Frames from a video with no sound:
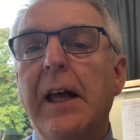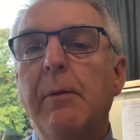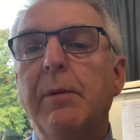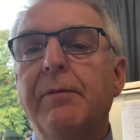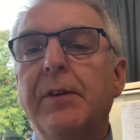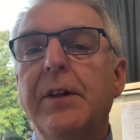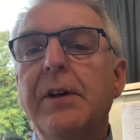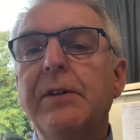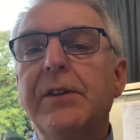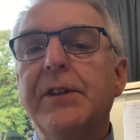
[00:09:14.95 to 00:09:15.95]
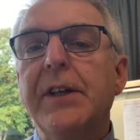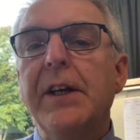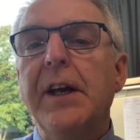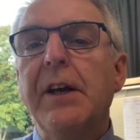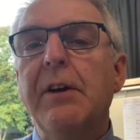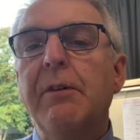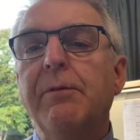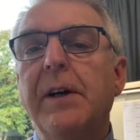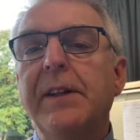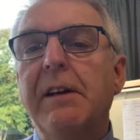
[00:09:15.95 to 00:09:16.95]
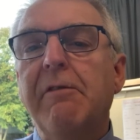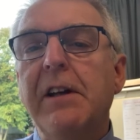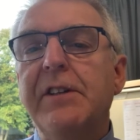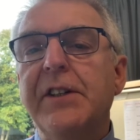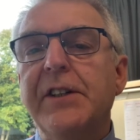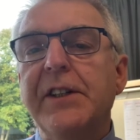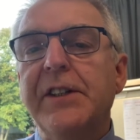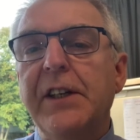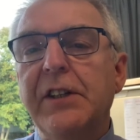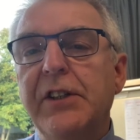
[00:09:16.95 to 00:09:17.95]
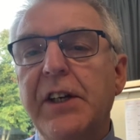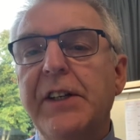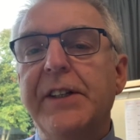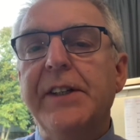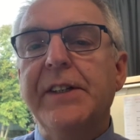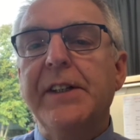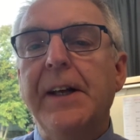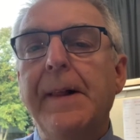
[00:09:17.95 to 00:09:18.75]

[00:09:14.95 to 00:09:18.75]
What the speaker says: But for those who find their righteousness in Jesus,